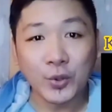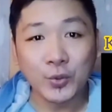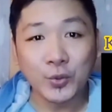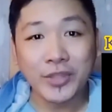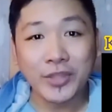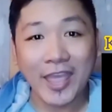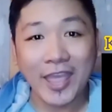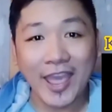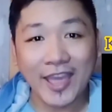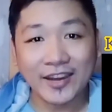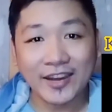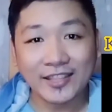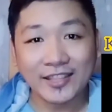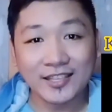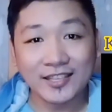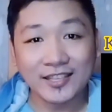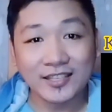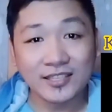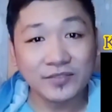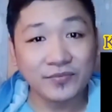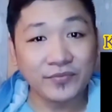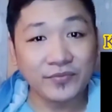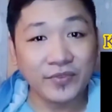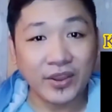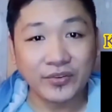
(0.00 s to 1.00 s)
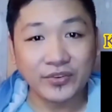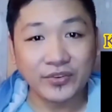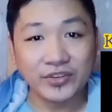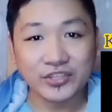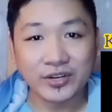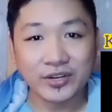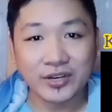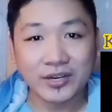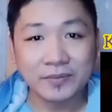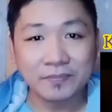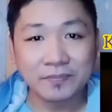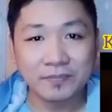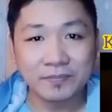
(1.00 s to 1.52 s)
the editing is very
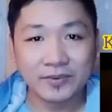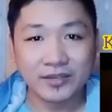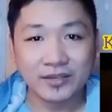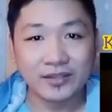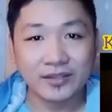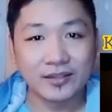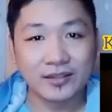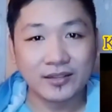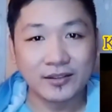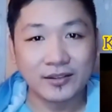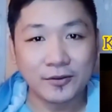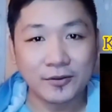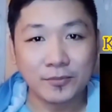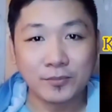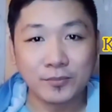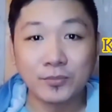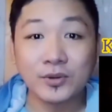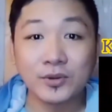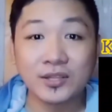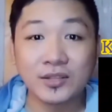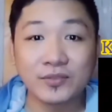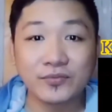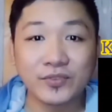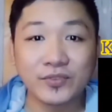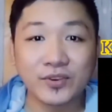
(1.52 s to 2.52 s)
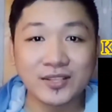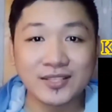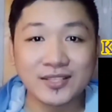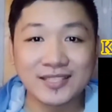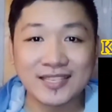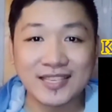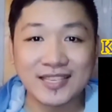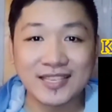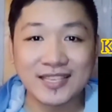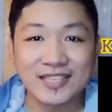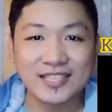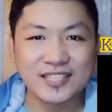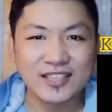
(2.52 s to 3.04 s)
sharp. Multiple
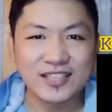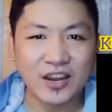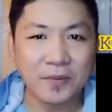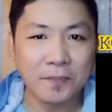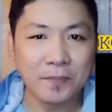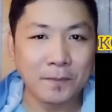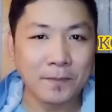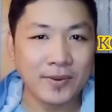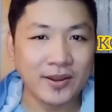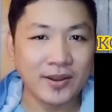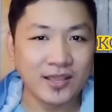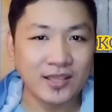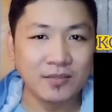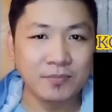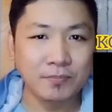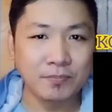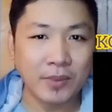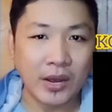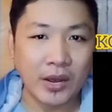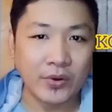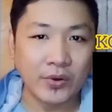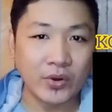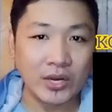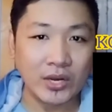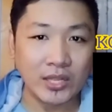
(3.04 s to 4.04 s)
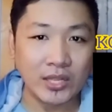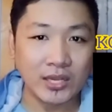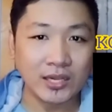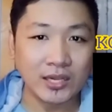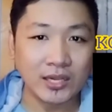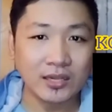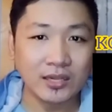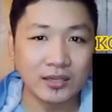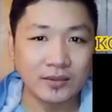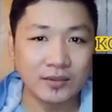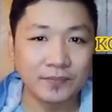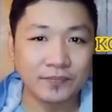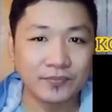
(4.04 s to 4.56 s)
scenes are played parallel.
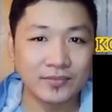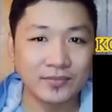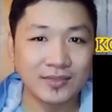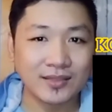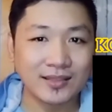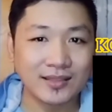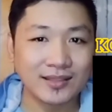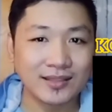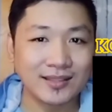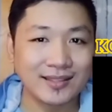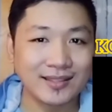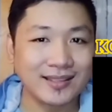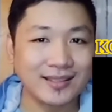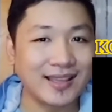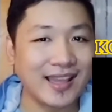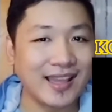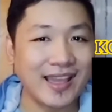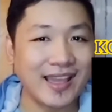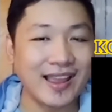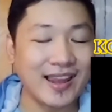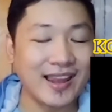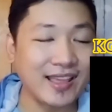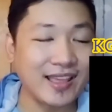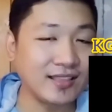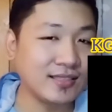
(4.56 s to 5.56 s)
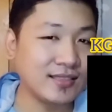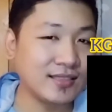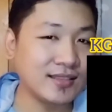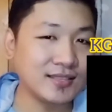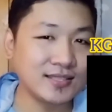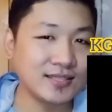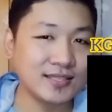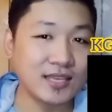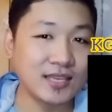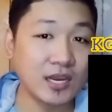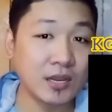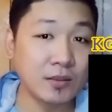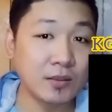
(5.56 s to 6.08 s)
I like the
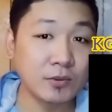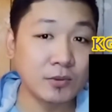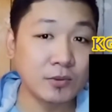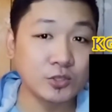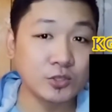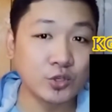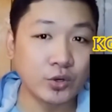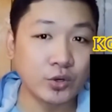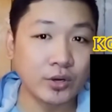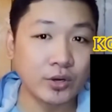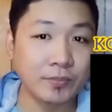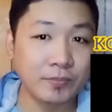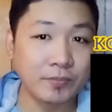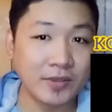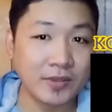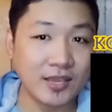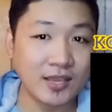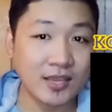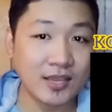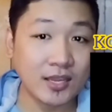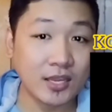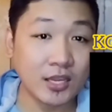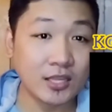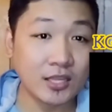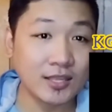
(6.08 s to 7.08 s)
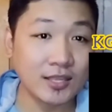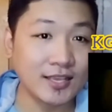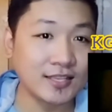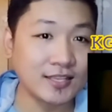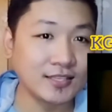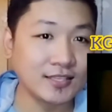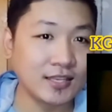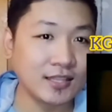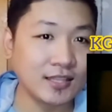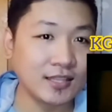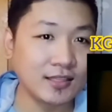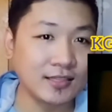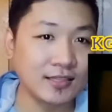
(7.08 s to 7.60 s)
cinematography, it is
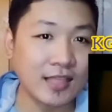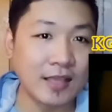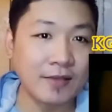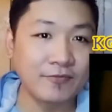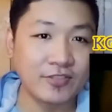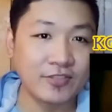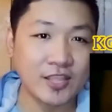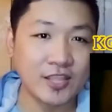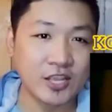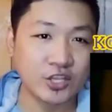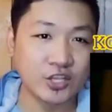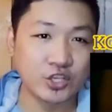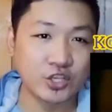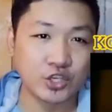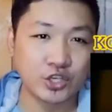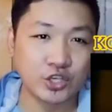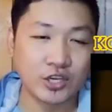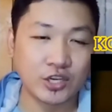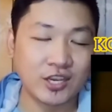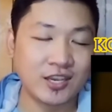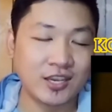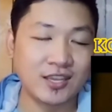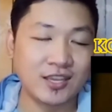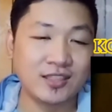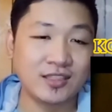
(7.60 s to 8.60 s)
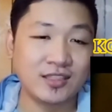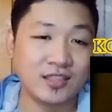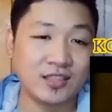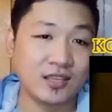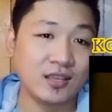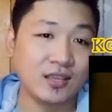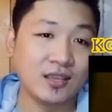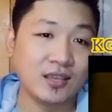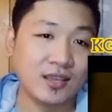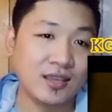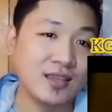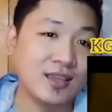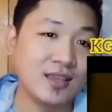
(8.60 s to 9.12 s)
top notch and
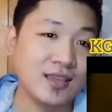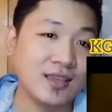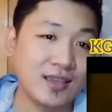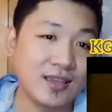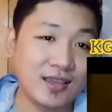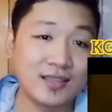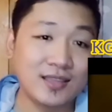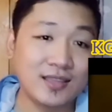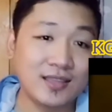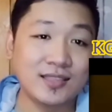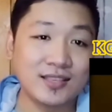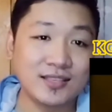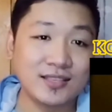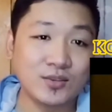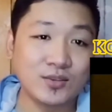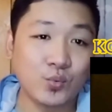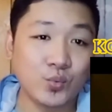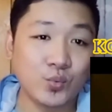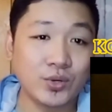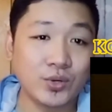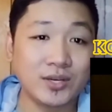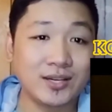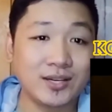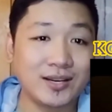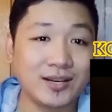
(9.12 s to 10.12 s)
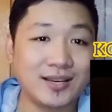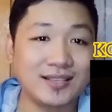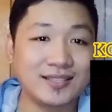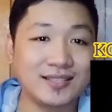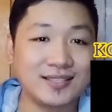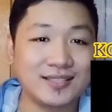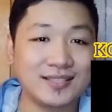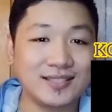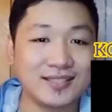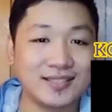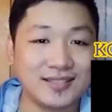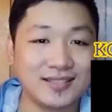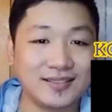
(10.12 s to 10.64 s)
it is a world
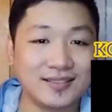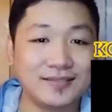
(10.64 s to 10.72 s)
class.